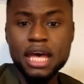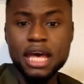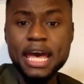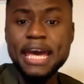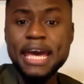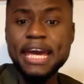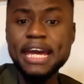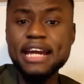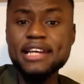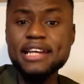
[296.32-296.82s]

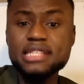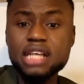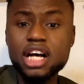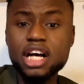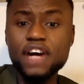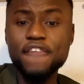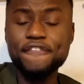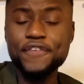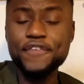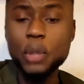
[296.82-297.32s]
Here's
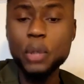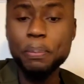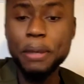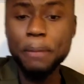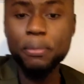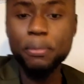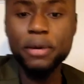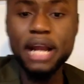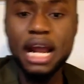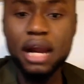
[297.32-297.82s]
a few
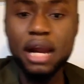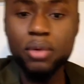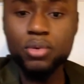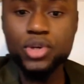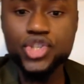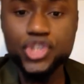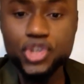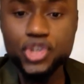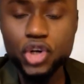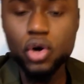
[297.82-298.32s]
people that I
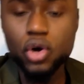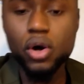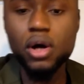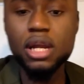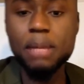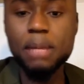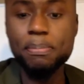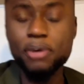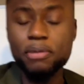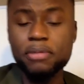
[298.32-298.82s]
want you to call
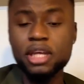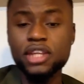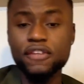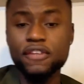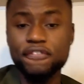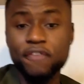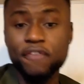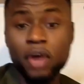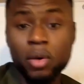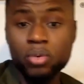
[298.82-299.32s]
and put me on the
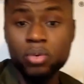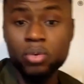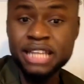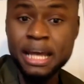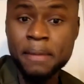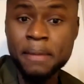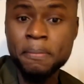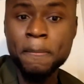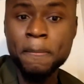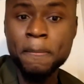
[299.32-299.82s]
phone with them.